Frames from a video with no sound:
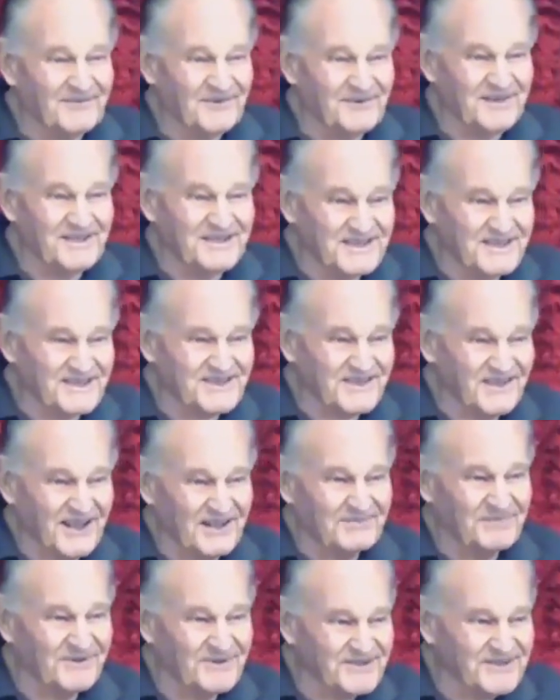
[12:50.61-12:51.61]
his
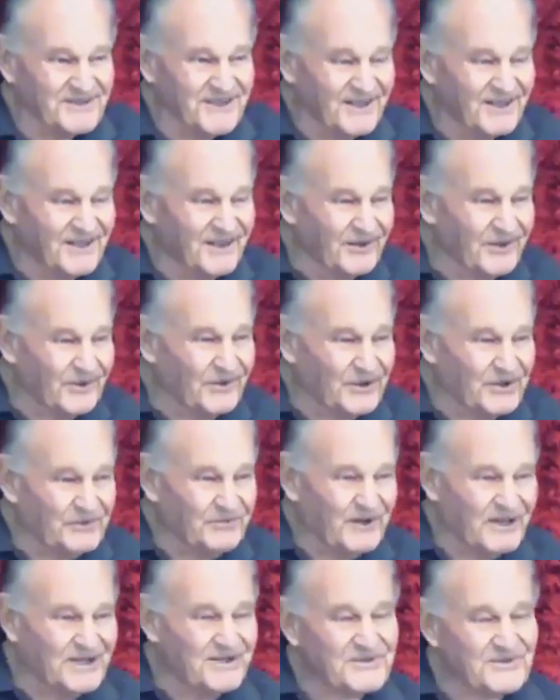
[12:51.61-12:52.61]
disciples all the
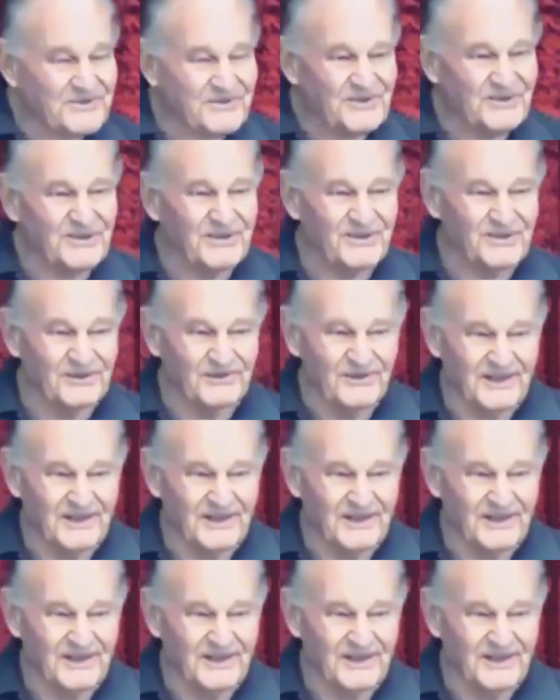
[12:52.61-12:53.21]
way through,